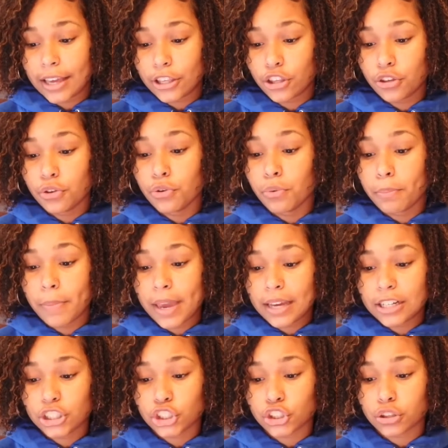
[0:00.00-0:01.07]
Like, you
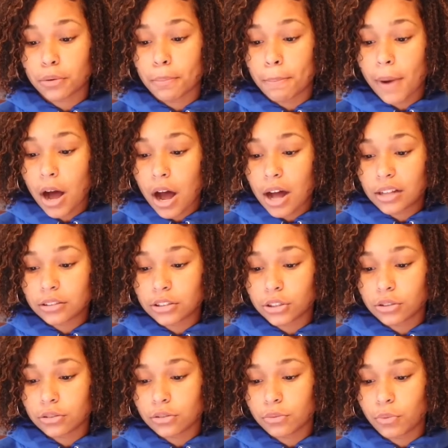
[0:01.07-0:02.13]
manage your
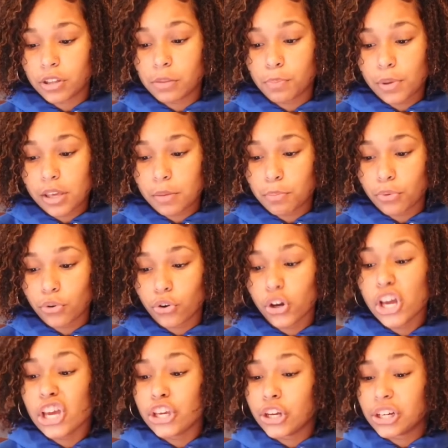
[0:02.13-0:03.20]
bonds with
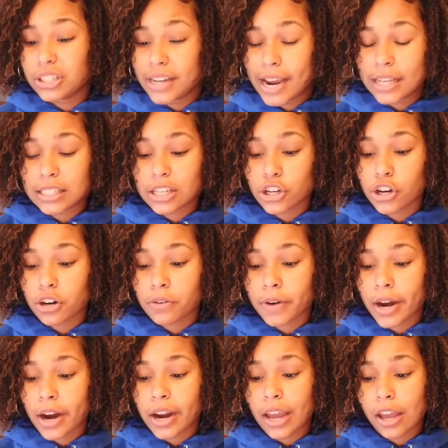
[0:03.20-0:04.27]
people, your dancing
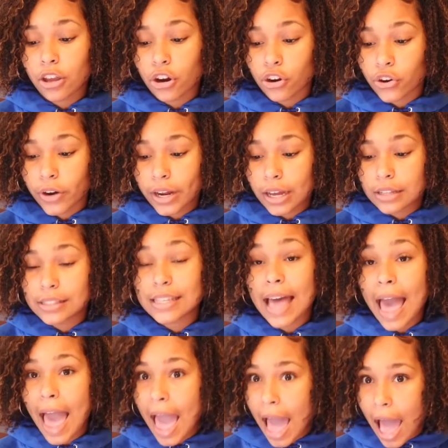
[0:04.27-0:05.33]
career, and your grades.
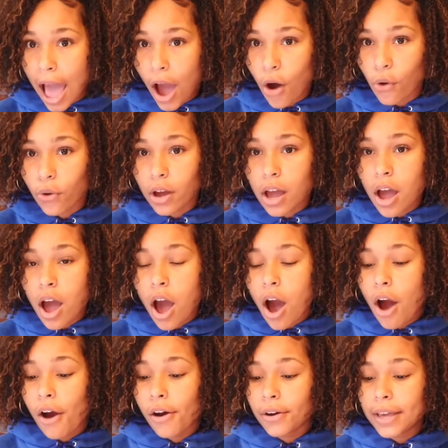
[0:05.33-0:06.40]
How?
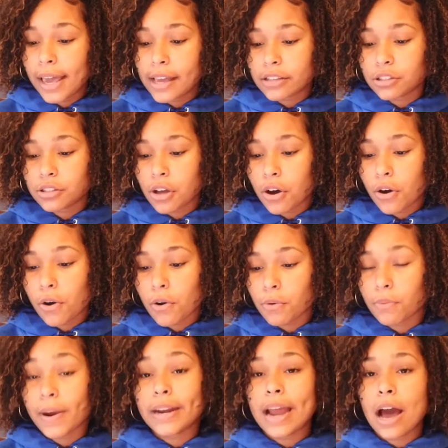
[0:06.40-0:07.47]
Okay, so
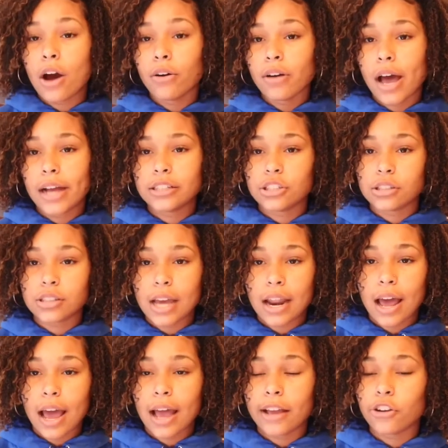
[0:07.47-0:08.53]
right now, I
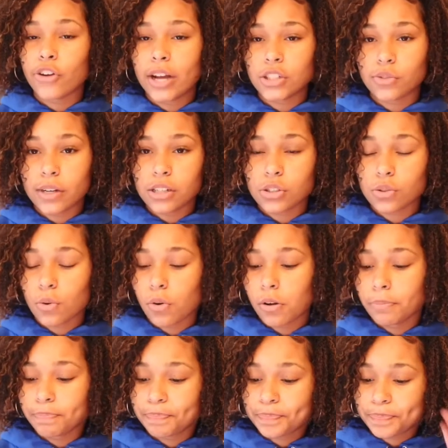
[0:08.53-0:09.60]
graduated school.